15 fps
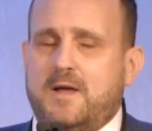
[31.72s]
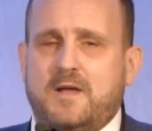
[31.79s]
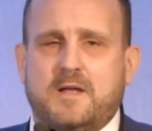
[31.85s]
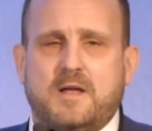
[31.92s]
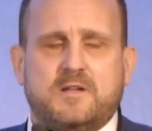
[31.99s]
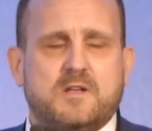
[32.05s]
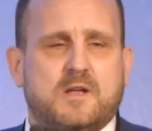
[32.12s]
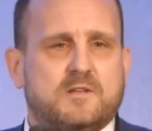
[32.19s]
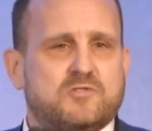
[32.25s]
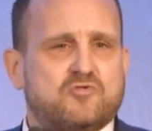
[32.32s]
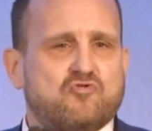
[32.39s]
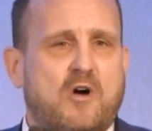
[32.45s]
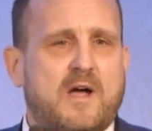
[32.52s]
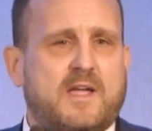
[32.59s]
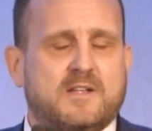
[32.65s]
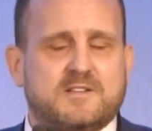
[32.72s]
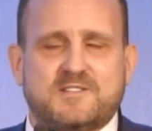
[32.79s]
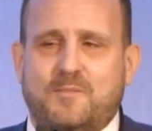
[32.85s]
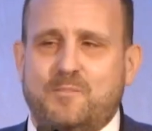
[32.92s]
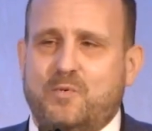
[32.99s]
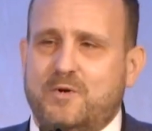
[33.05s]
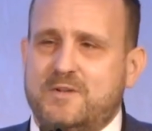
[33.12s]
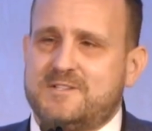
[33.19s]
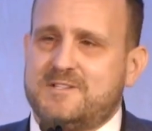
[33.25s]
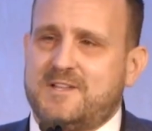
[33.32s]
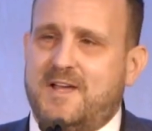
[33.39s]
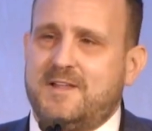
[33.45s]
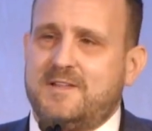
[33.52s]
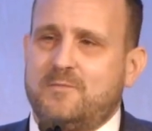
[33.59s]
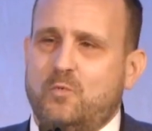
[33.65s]
a strike at some point
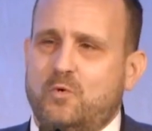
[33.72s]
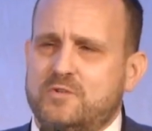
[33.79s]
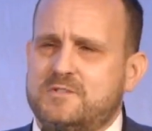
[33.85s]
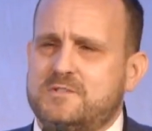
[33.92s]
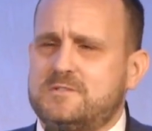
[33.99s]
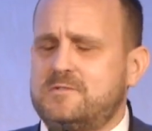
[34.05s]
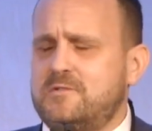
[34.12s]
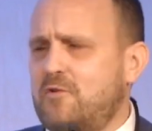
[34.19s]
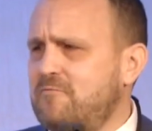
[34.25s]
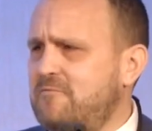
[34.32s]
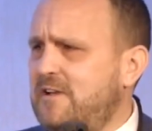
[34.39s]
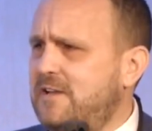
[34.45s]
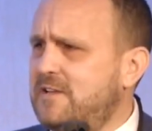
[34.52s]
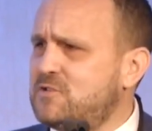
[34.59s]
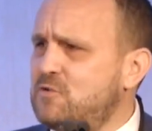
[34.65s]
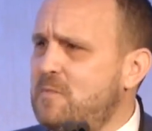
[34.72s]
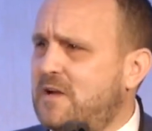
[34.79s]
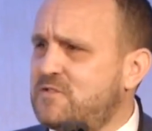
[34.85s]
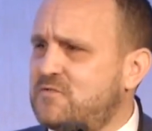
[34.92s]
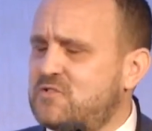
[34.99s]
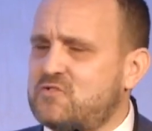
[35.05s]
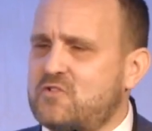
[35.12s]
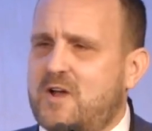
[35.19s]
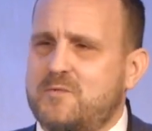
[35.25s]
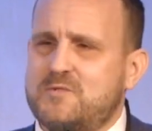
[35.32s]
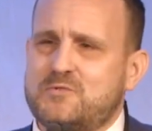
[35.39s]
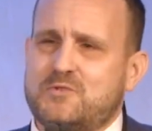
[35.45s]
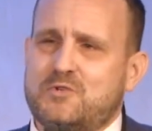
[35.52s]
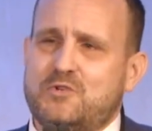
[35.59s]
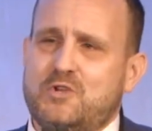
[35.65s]
today that was not really too much of a strike,
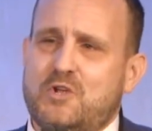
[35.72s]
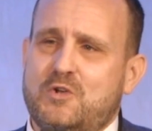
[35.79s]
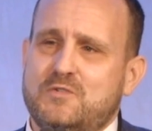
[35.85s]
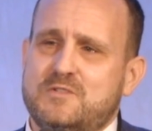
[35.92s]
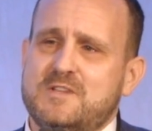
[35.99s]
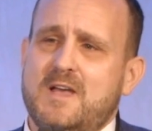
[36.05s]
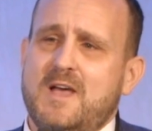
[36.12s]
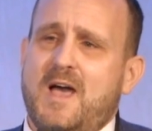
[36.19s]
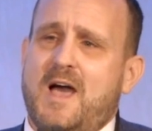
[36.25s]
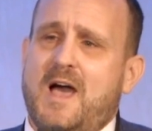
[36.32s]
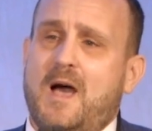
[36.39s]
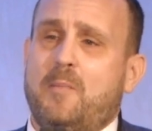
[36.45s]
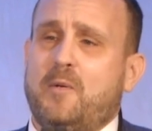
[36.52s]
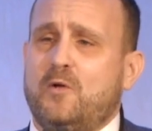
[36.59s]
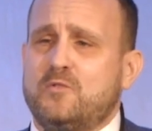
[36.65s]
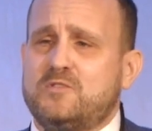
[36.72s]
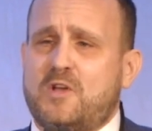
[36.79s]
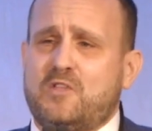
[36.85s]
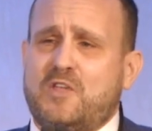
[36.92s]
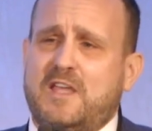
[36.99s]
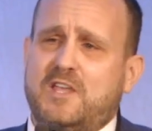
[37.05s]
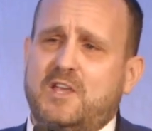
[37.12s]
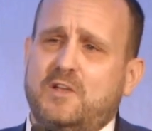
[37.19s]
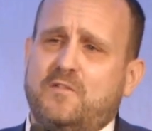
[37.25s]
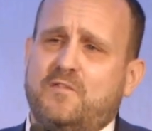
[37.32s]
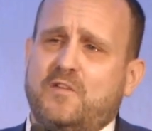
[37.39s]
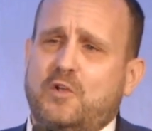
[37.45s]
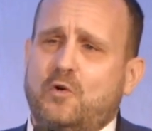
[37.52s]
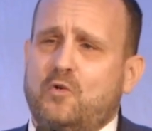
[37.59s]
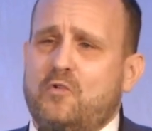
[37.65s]
which was good news. But also thank you
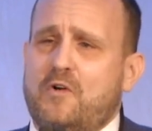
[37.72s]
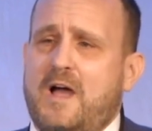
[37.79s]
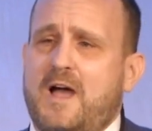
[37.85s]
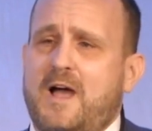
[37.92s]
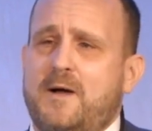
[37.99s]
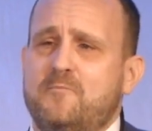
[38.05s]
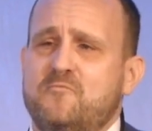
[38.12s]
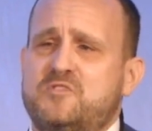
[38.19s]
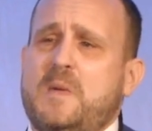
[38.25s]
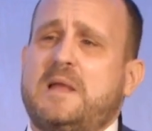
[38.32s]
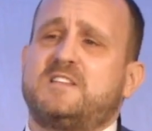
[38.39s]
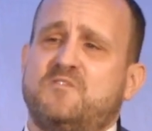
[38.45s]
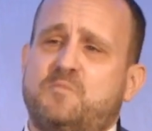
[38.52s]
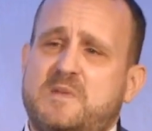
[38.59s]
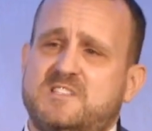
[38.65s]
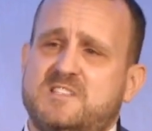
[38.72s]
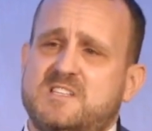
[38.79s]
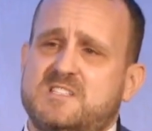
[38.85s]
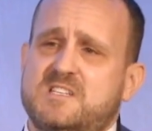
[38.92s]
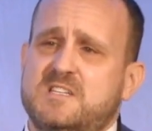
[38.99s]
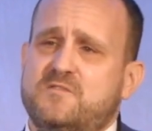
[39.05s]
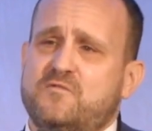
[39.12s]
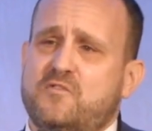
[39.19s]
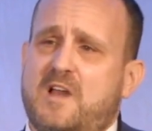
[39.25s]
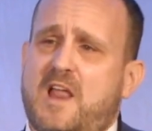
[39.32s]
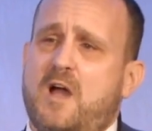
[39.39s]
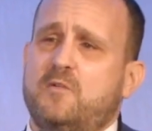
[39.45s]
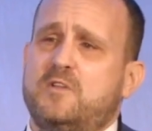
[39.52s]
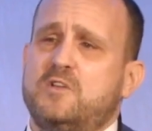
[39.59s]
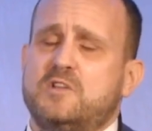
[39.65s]
for your respective businesses for
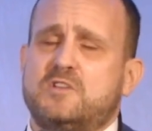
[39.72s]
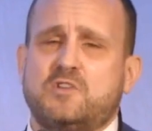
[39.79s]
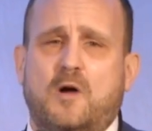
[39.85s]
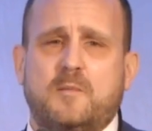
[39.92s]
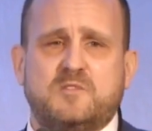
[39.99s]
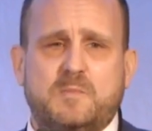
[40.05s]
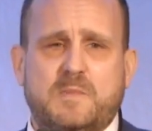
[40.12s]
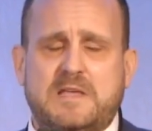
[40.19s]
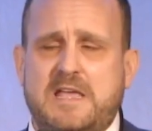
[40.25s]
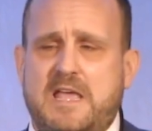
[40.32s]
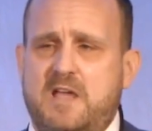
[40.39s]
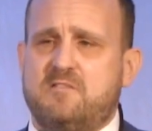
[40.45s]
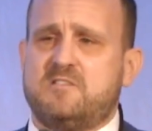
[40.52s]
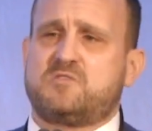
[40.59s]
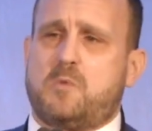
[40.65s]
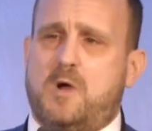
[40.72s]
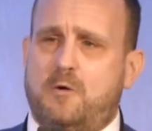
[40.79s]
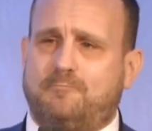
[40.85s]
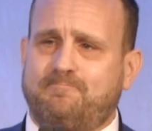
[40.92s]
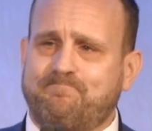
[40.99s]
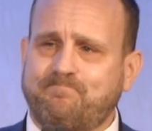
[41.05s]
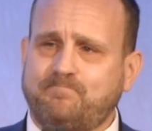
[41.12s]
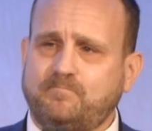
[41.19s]
allowing you the time to be here as well.